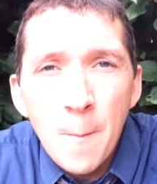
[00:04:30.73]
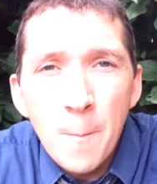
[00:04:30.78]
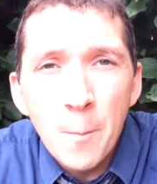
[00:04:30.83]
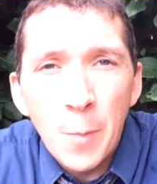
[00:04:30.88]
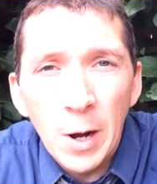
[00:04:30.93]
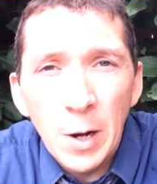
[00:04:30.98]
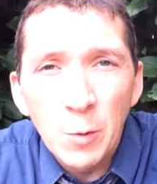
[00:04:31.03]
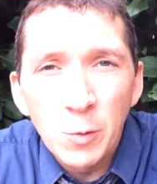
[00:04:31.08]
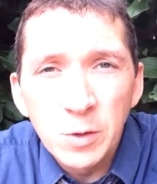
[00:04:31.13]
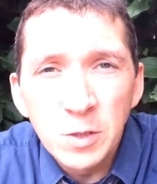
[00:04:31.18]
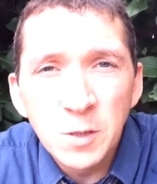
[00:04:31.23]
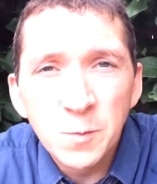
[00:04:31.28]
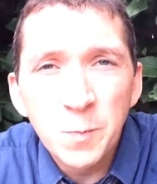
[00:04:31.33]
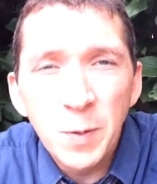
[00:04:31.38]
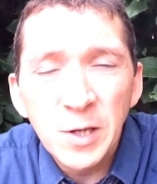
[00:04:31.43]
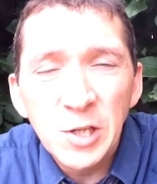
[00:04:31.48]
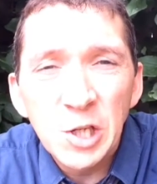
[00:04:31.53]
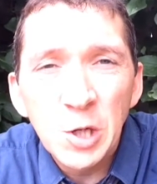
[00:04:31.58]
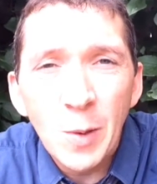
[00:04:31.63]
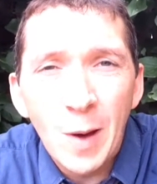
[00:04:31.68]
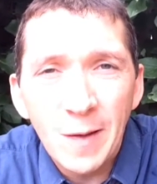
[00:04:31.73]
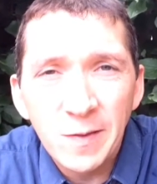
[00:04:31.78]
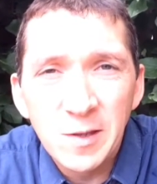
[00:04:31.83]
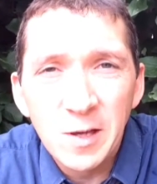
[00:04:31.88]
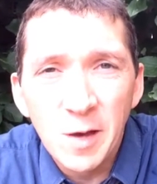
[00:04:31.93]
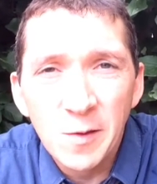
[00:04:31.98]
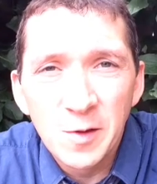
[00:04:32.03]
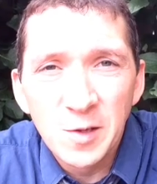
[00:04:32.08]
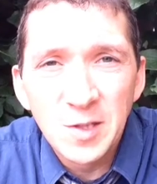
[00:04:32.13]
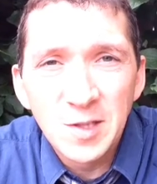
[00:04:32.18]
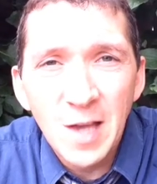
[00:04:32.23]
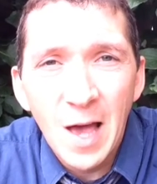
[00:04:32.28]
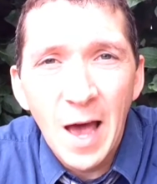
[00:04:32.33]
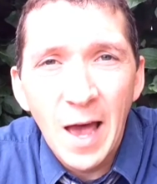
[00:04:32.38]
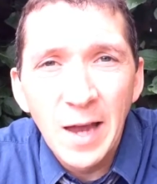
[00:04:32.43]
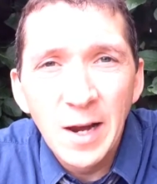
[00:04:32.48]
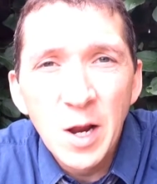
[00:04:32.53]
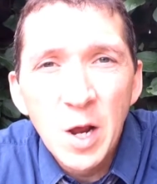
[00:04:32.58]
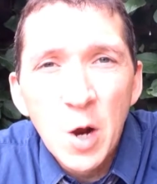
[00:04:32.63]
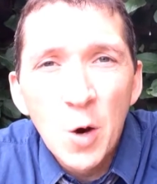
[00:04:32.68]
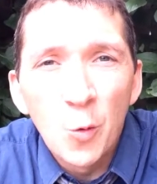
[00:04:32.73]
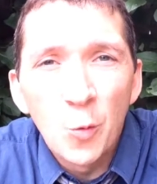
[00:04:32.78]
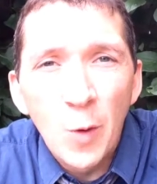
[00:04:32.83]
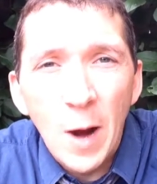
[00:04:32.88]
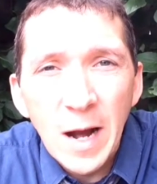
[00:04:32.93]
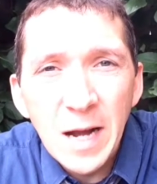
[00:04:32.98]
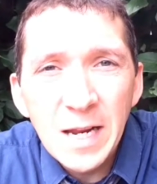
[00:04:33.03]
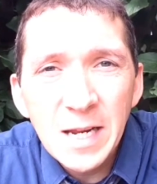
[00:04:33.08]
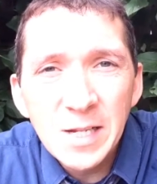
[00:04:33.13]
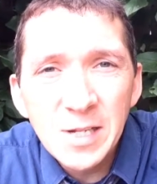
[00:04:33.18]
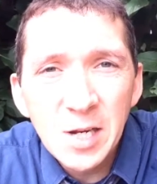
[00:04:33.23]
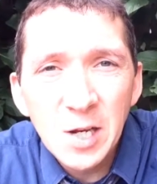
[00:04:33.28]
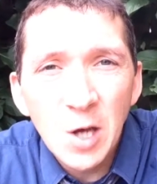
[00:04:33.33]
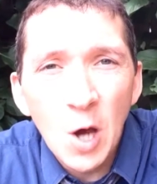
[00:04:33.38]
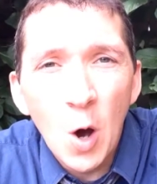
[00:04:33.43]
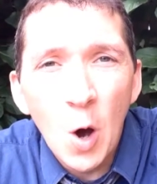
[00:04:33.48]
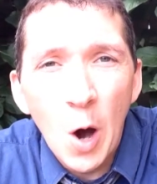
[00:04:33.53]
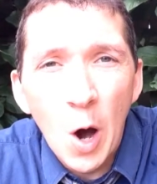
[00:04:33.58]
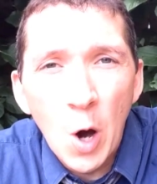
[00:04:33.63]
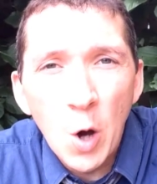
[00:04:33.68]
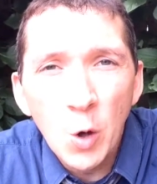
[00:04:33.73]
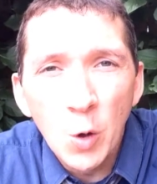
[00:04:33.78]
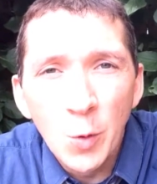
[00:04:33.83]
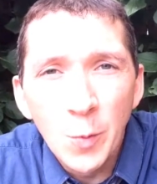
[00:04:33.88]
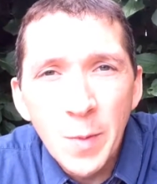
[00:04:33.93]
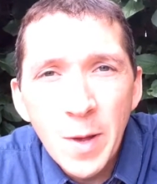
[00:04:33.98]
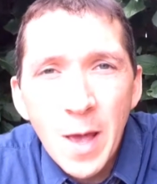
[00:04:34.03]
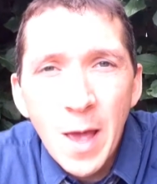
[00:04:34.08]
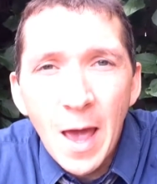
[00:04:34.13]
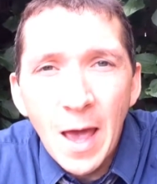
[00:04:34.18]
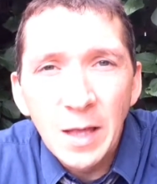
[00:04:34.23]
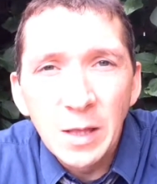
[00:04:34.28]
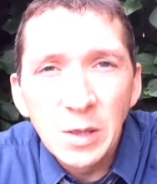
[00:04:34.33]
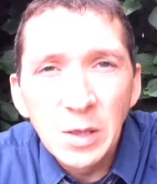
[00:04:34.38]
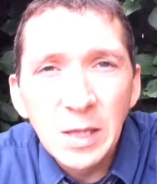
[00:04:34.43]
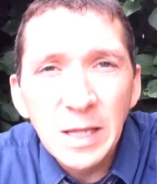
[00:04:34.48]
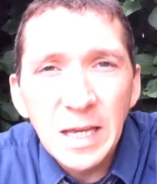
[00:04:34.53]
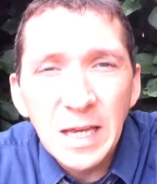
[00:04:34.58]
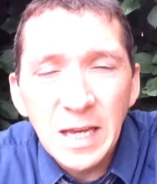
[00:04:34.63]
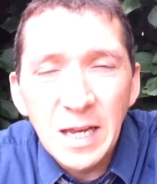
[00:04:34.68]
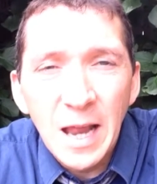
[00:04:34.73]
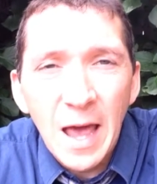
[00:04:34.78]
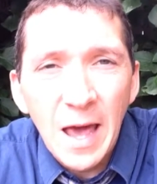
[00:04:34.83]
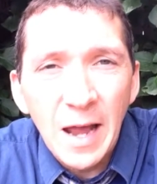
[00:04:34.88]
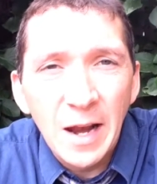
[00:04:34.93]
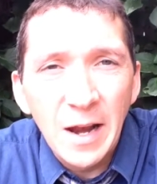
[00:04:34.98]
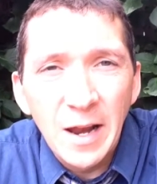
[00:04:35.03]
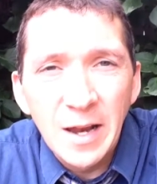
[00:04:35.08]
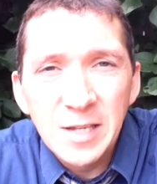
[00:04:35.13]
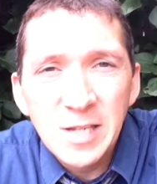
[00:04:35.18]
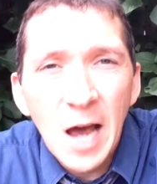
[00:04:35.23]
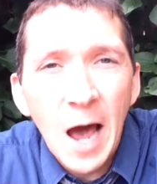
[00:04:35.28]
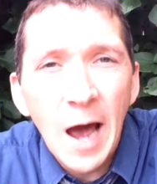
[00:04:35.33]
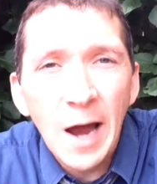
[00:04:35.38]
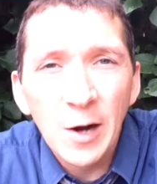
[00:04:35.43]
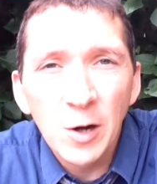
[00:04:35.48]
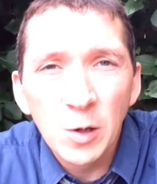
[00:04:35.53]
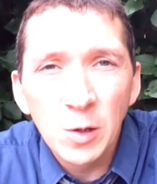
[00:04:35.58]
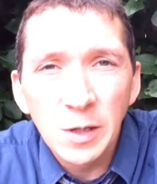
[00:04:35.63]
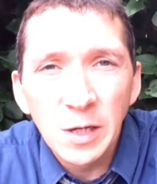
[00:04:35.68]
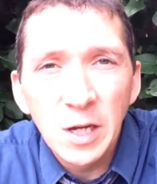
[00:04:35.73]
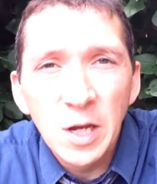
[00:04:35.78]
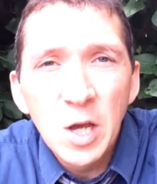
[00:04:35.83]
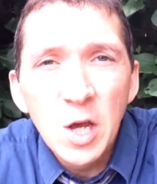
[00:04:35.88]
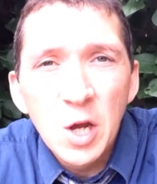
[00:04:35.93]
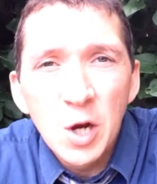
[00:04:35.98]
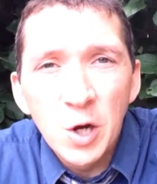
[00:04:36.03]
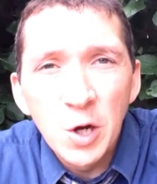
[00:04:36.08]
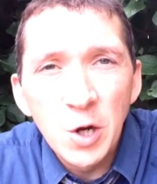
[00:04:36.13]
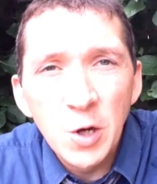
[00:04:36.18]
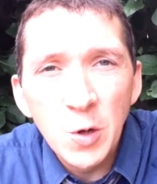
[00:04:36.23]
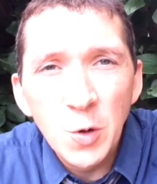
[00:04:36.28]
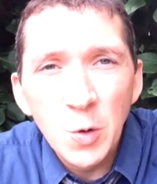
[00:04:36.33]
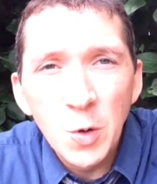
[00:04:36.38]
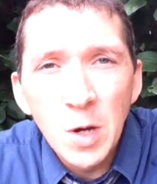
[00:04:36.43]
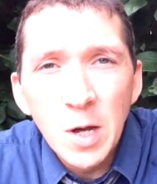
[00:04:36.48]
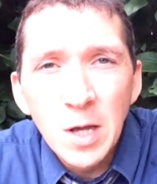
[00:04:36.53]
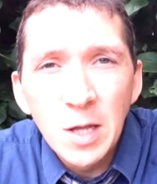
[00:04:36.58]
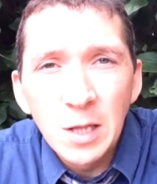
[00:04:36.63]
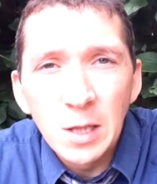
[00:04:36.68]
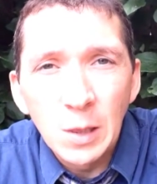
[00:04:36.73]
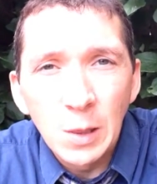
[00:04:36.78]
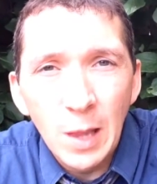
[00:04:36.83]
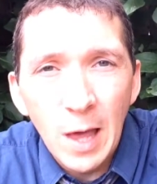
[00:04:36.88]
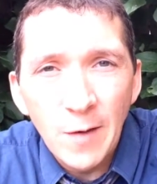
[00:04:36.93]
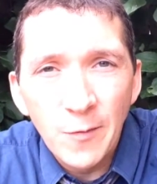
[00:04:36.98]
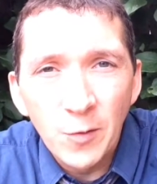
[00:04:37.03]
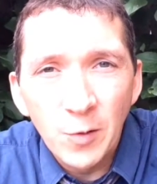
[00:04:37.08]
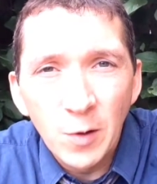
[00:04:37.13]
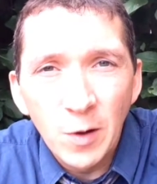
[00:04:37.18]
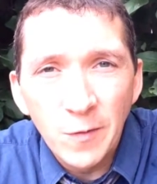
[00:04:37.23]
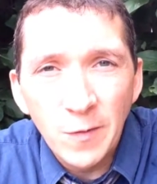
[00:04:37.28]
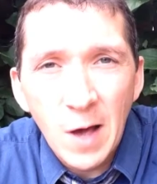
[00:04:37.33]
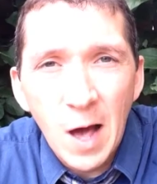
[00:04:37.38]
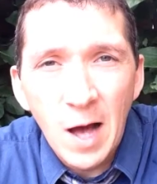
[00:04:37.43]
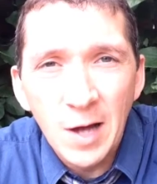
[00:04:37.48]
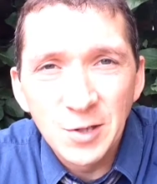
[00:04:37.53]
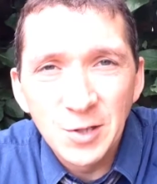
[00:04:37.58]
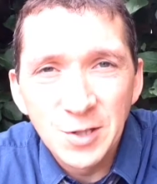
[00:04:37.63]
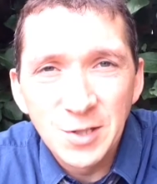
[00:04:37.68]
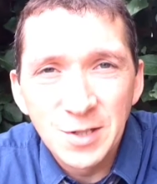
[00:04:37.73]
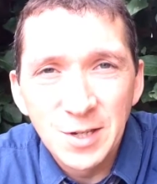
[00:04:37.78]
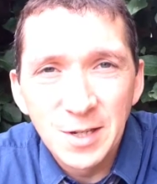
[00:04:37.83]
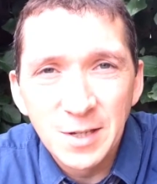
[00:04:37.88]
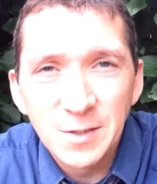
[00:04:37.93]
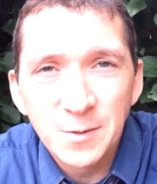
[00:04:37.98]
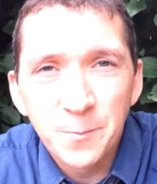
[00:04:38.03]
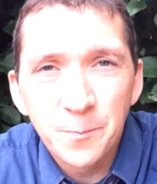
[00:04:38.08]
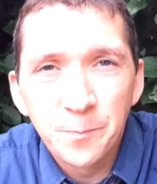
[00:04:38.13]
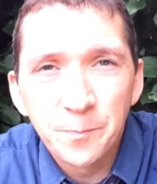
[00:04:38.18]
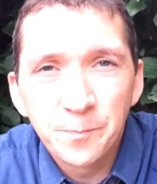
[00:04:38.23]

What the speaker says: but it will spit you out the other side, ready to go home and lead at an entirely new level of consciousness.